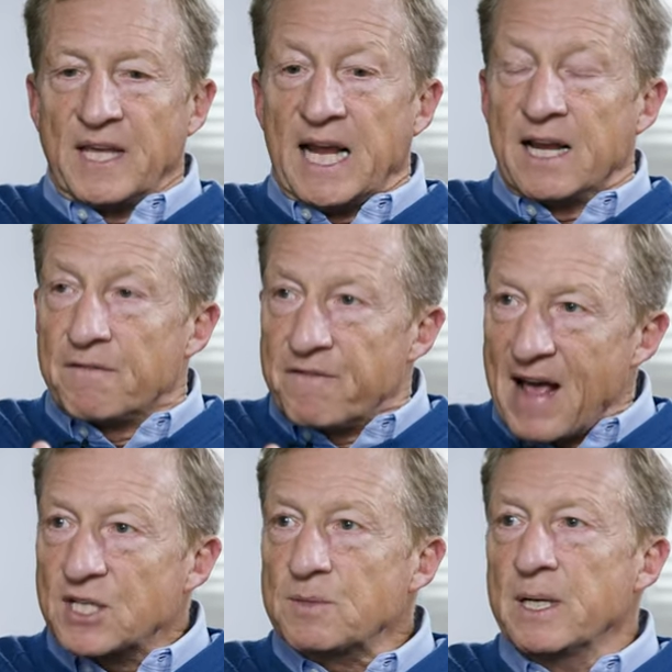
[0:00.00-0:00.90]
the
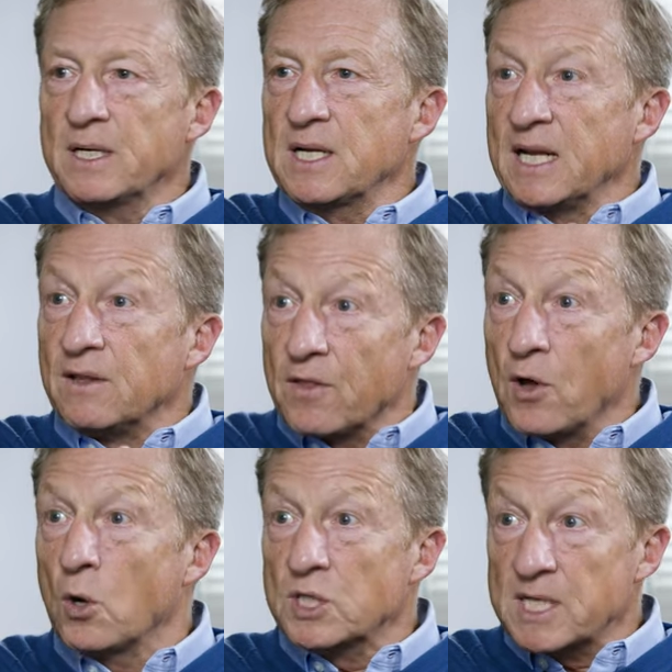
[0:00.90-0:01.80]
investment
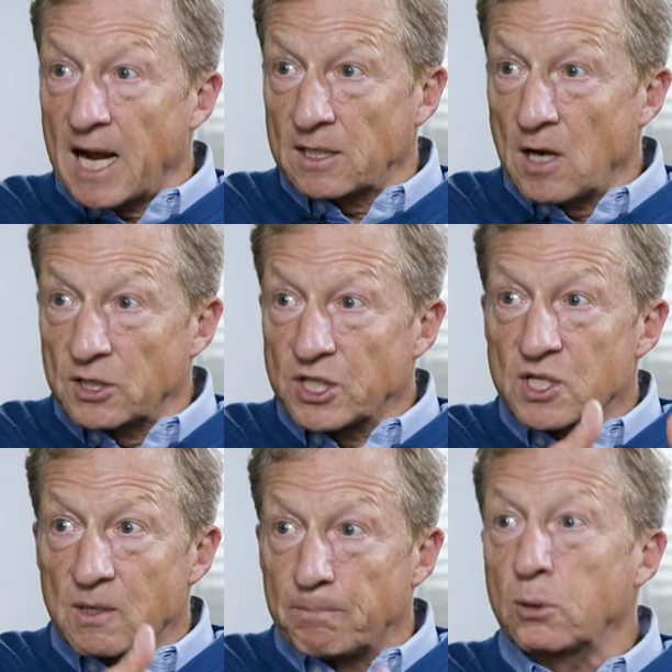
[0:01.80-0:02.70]
in those
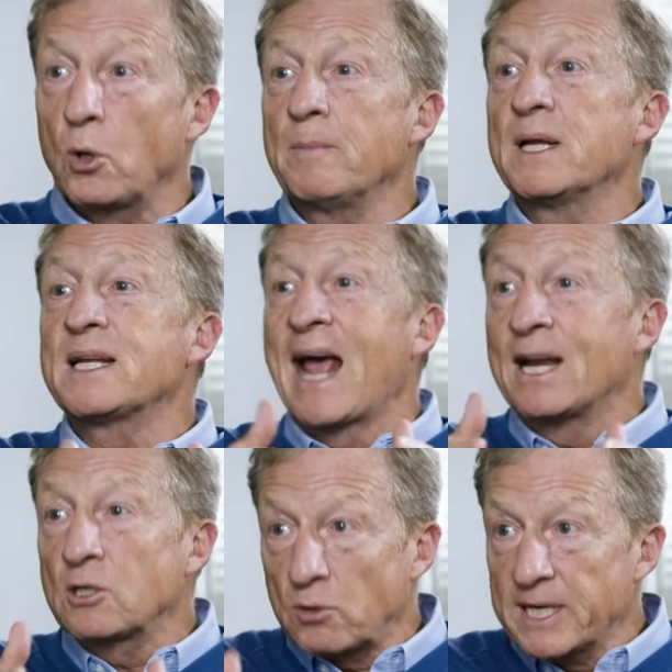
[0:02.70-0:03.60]
technologies, deployment
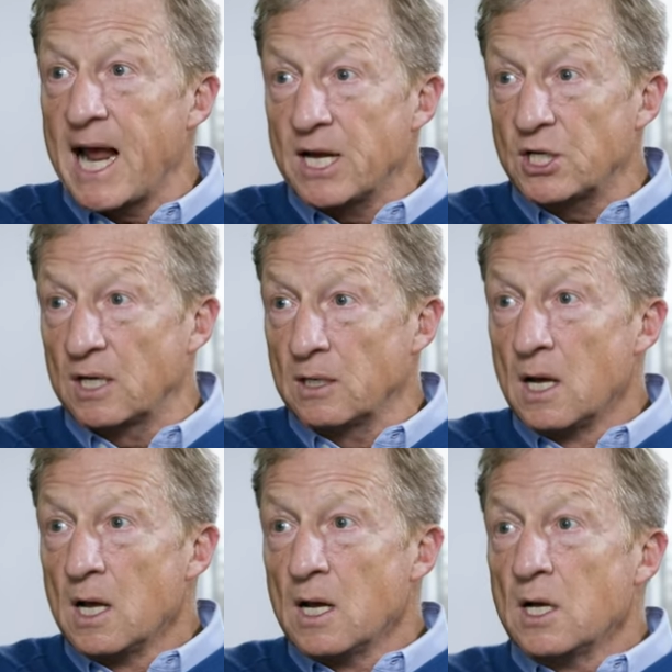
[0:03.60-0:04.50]
and creation